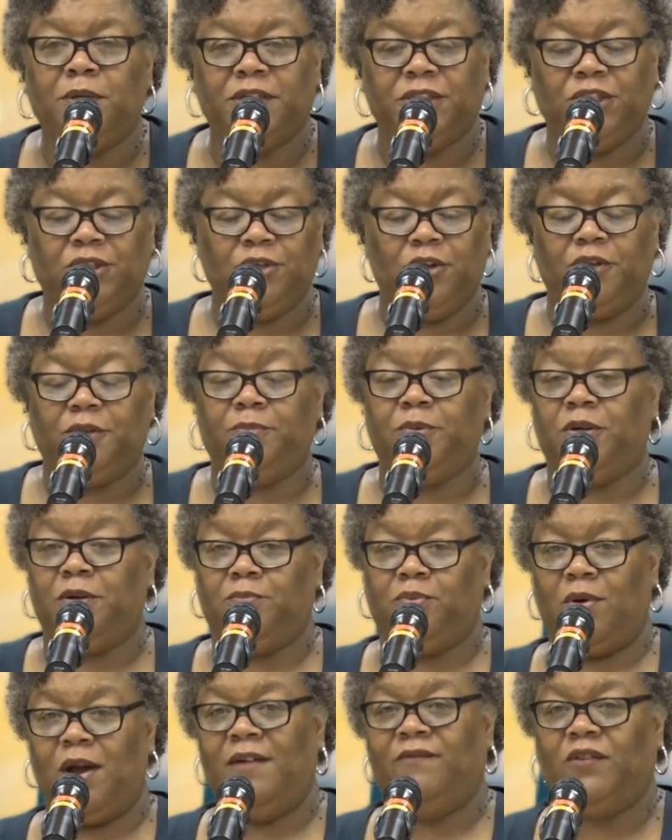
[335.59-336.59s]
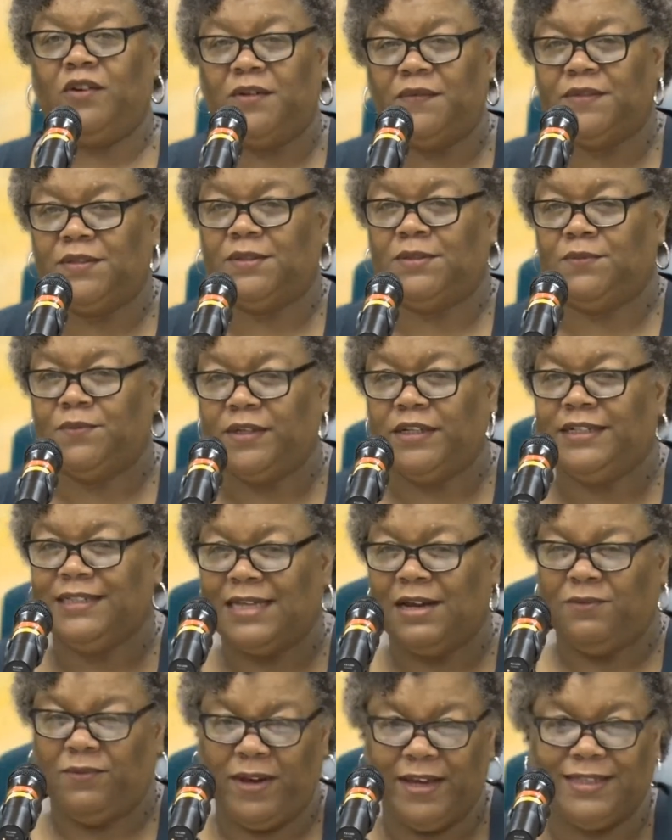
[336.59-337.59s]
because you know the book of Proverbs is really
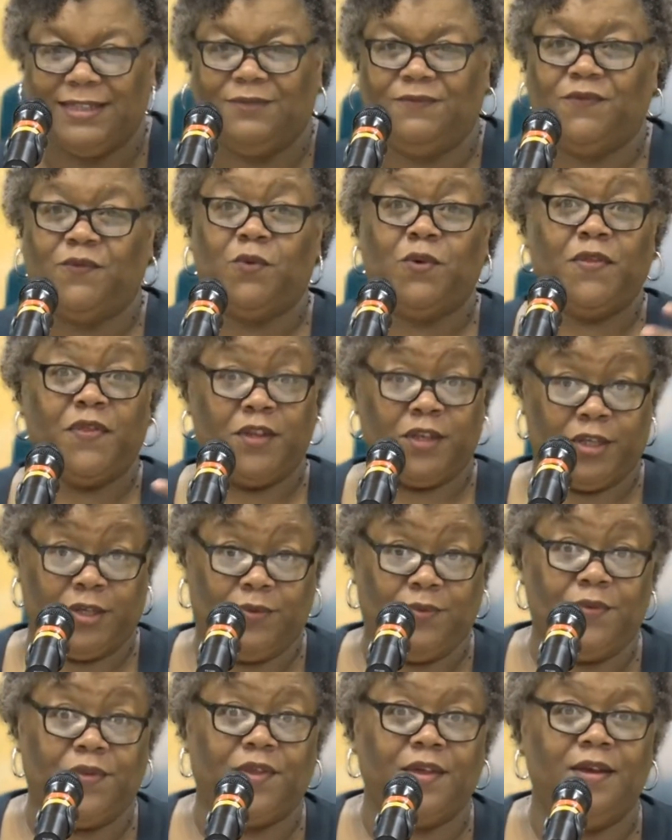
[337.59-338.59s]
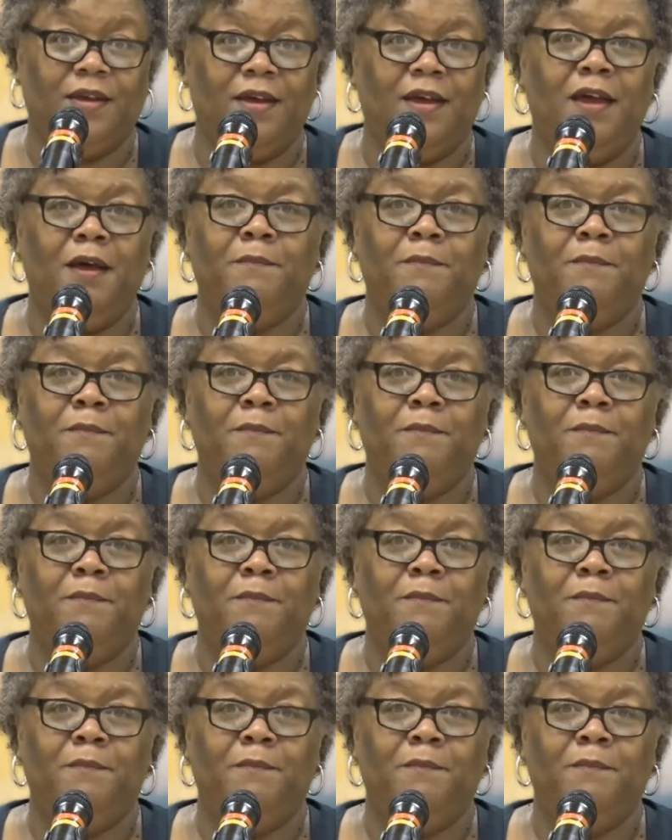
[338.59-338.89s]
directed for the youth,